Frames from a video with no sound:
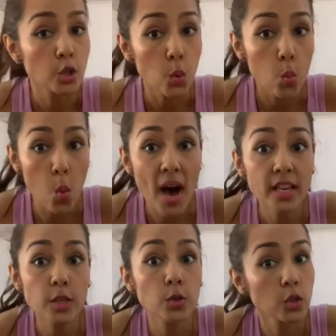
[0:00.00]
So
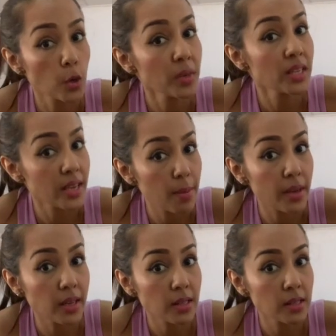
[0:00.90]
why do so many
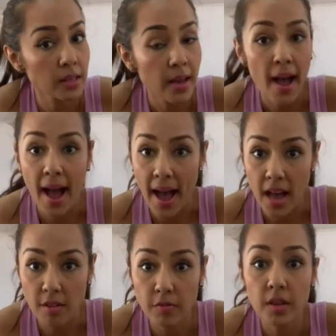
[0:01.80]
diabetics
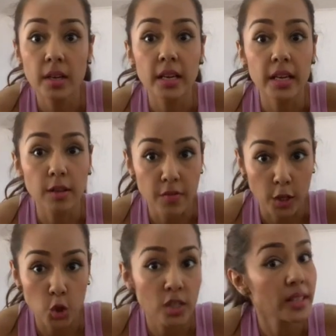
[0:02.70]
have
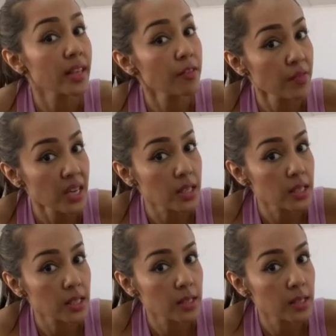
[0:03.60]
infections in their feet?